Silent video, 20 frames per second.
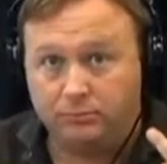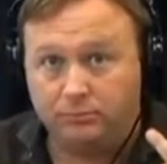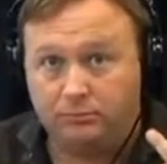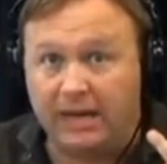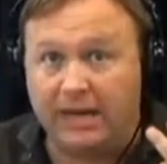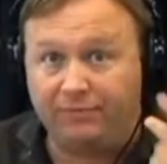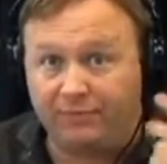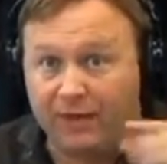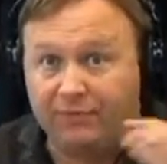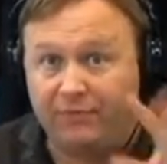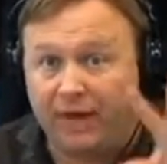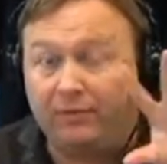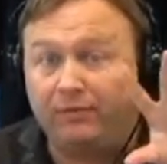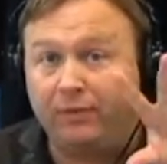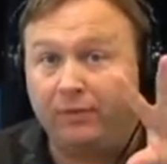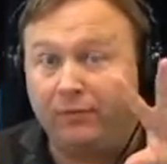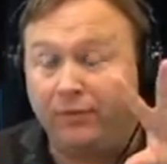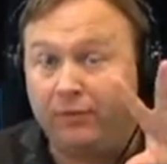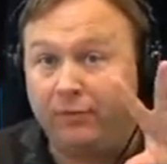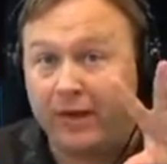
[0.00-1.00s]

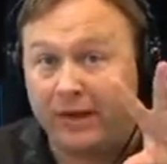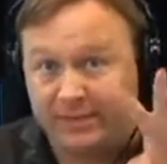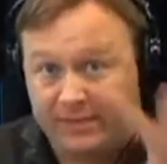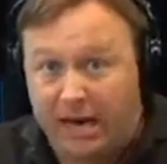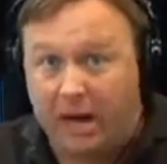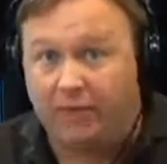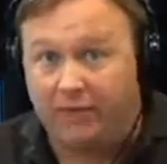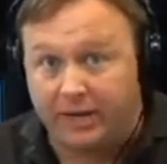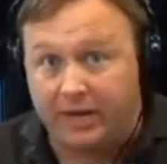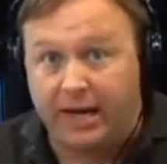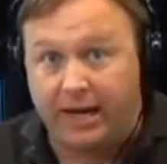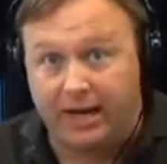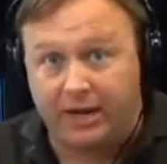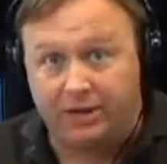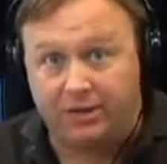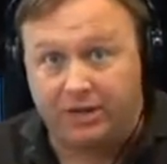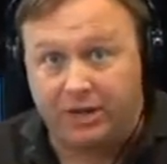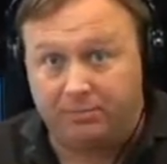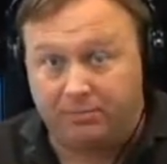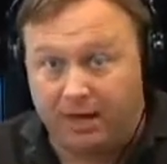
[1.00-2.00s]
They tell the
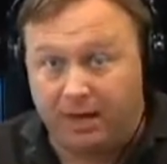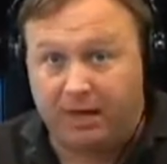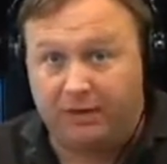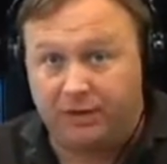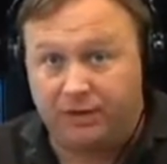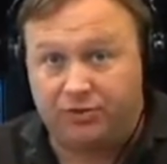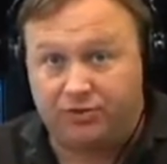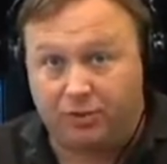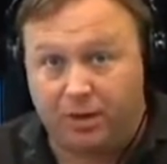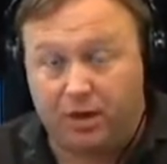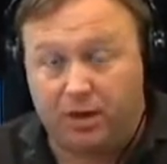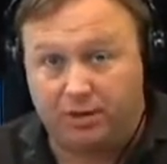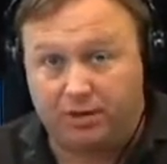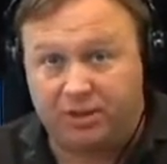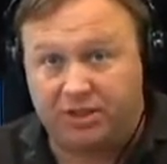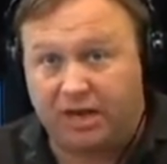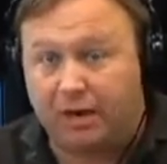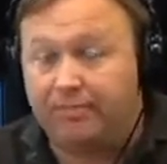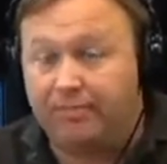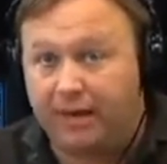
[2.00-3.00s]
kids in many of these drills,
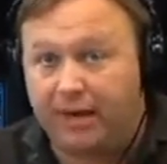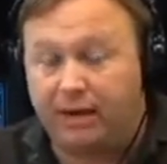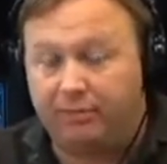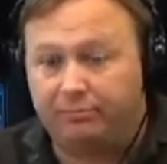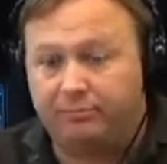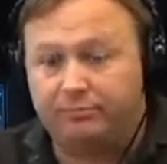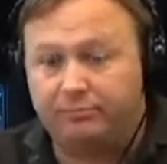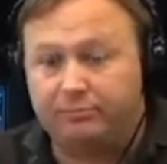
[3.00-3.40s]
some they